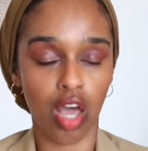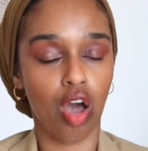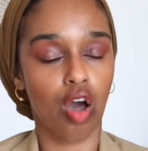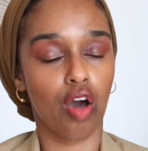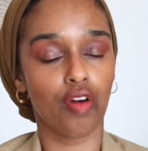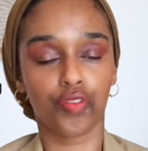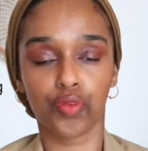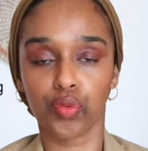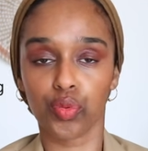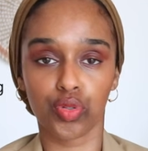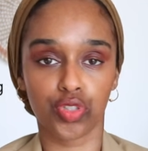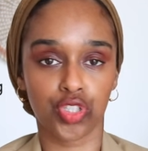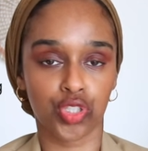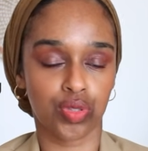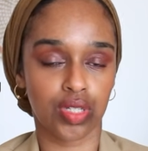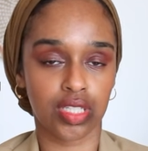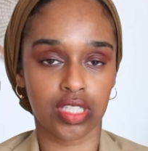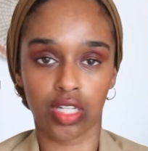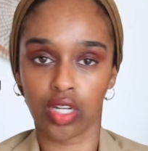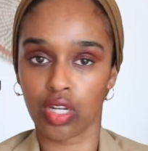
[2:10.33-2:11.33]
of course, you
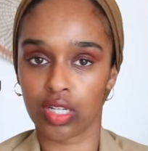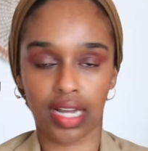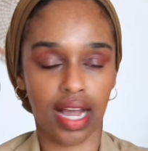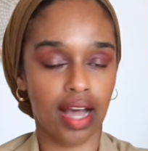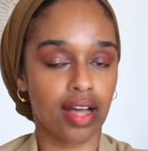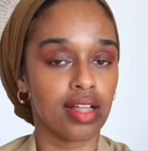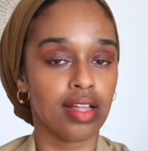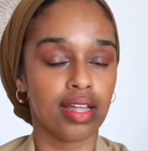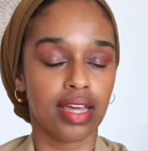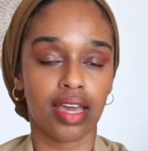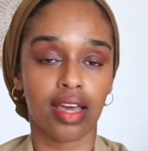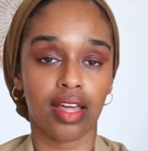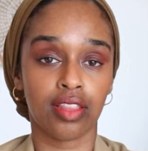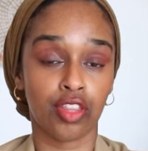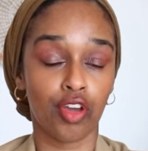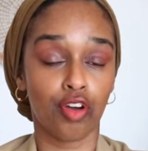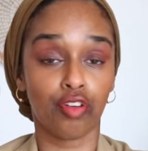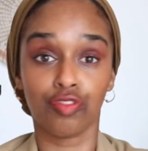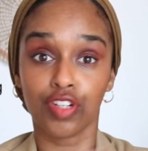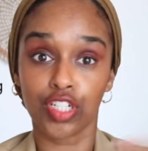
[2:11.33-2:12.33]
need to look at
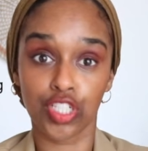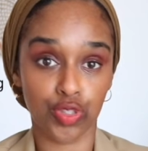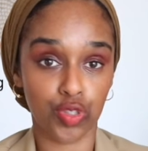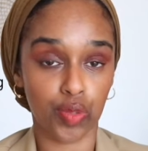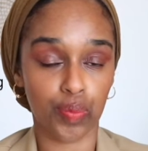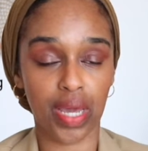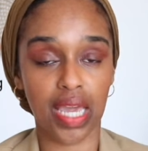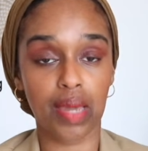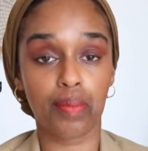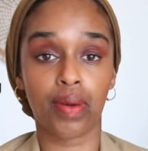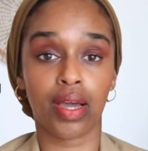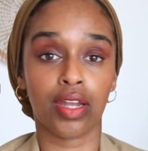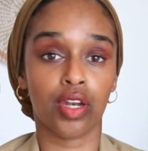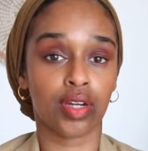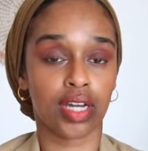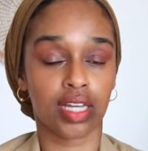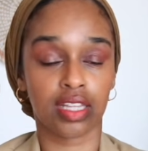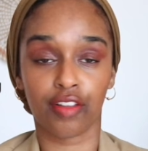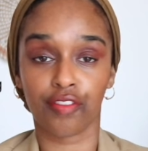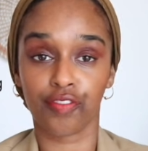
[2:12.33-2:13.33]
the original paper,
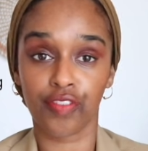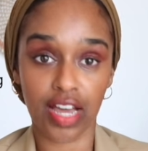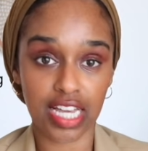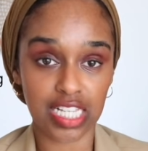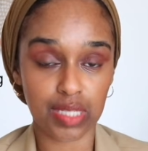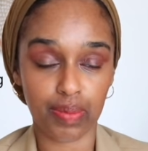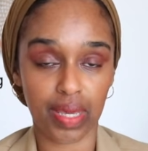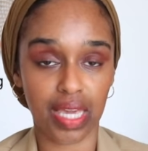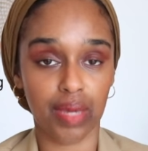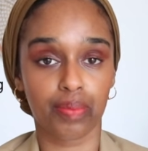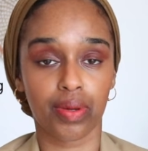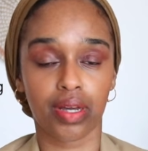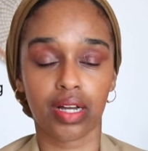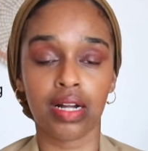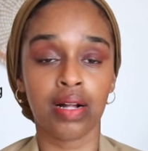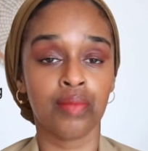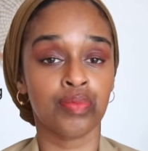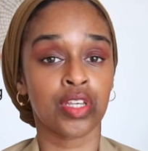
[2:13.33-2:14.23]
look at the first paper.